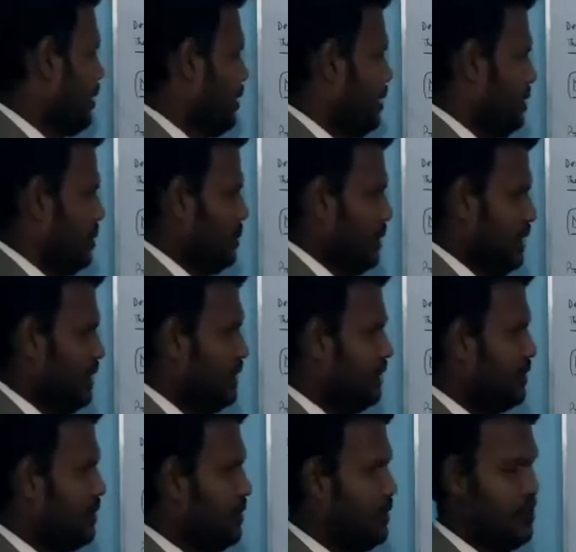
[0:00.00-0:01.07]

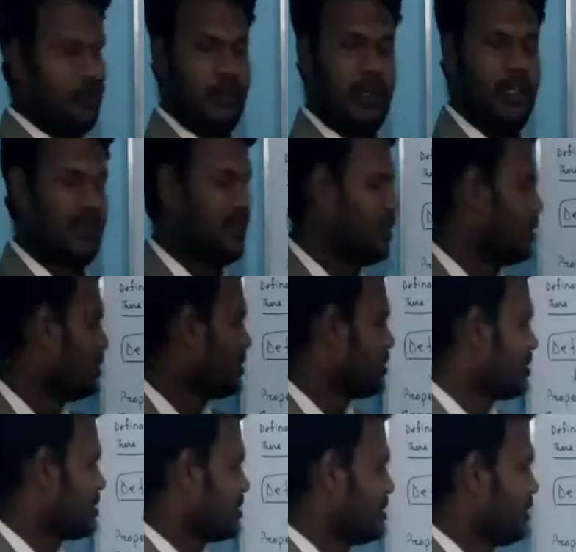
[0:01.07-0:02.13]
Well, please
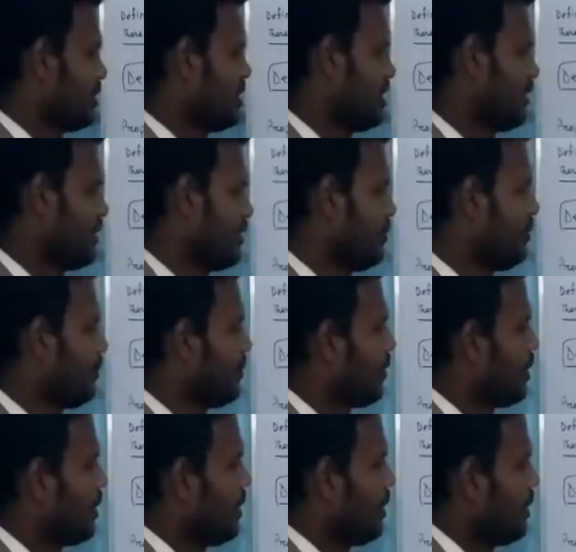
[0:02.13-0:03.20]
concentrate here.
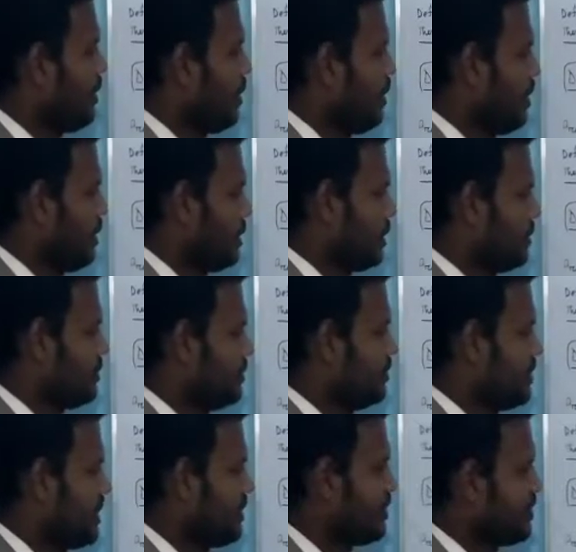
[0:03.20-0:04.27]

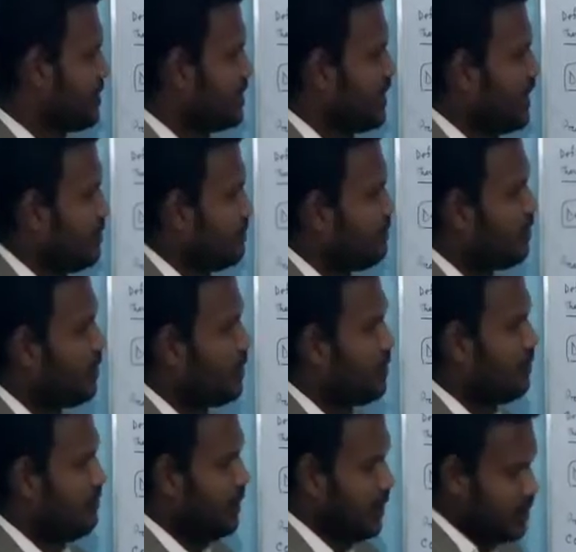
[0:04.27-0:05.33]
Generic name
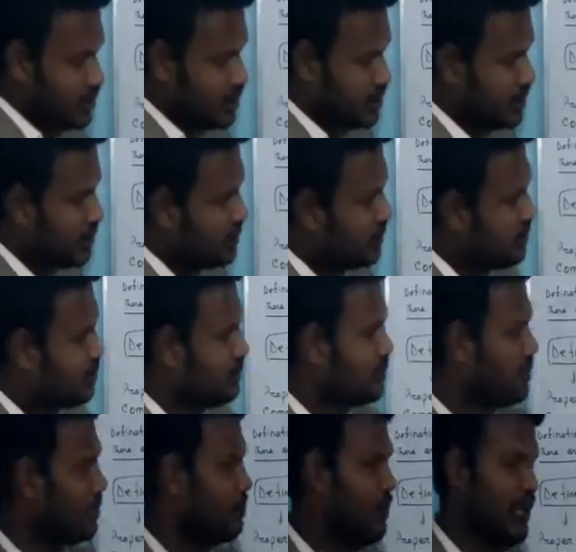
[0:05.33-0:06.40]
for a person,
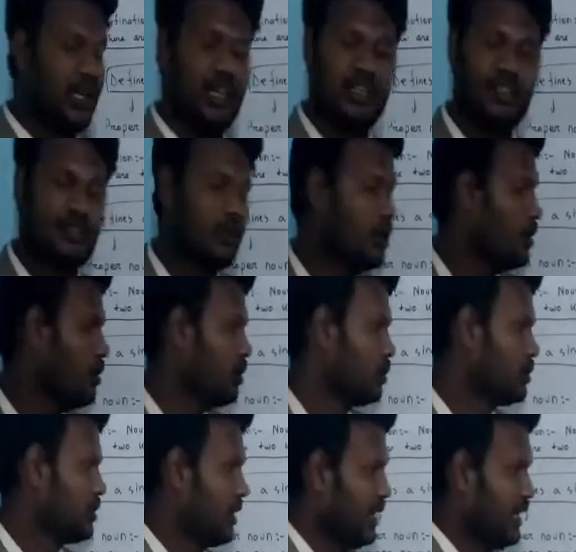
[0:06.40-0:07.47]
place,
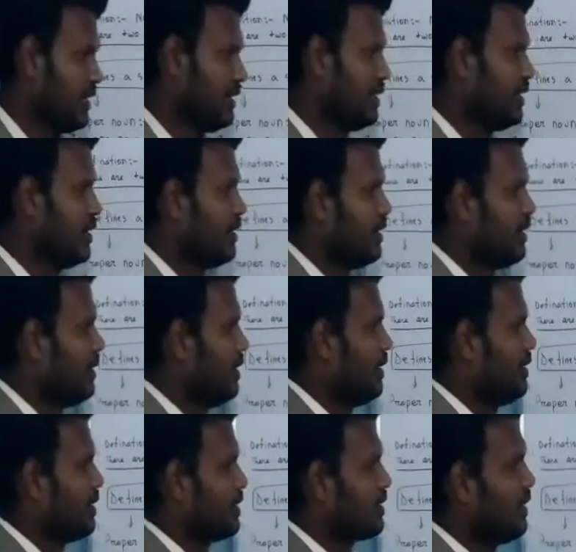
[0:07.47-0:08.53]
or thing
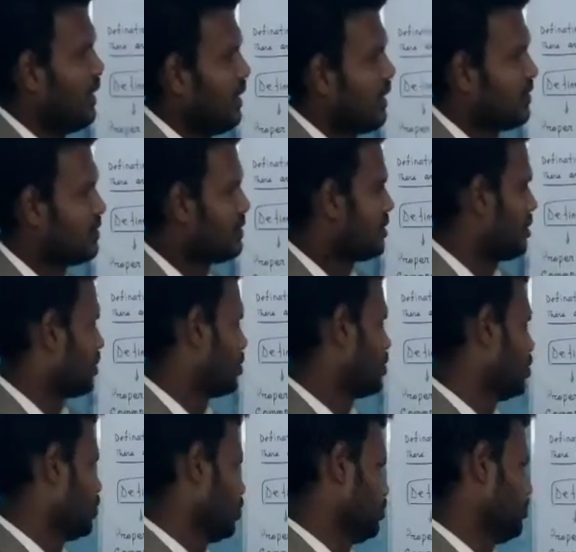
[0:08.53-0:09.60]
in a class or
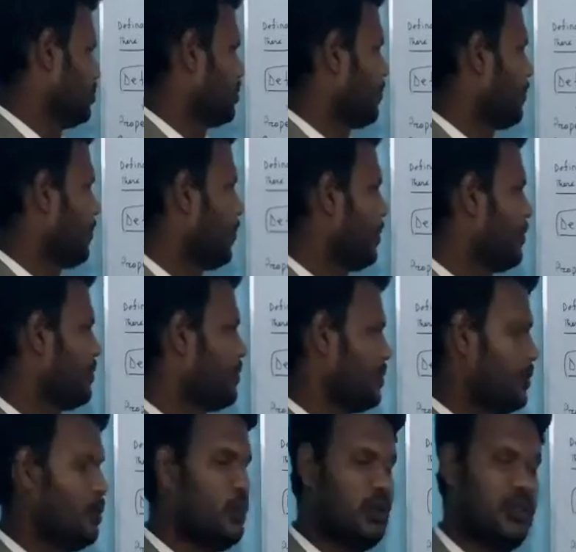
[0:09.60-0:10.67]
group.
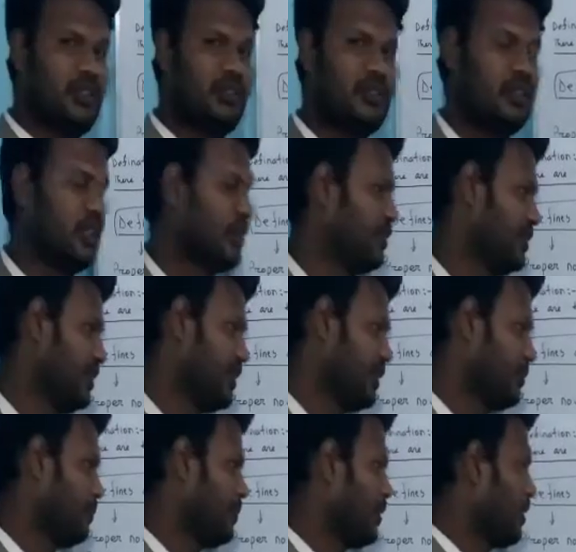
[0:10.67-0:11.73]
So what is generic
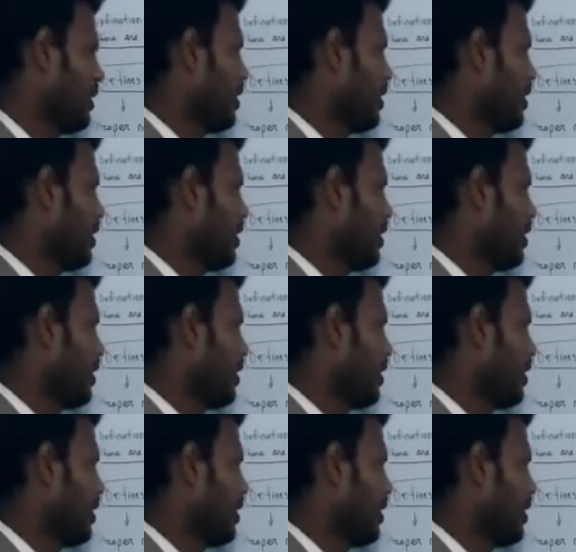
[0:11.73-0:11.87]
name?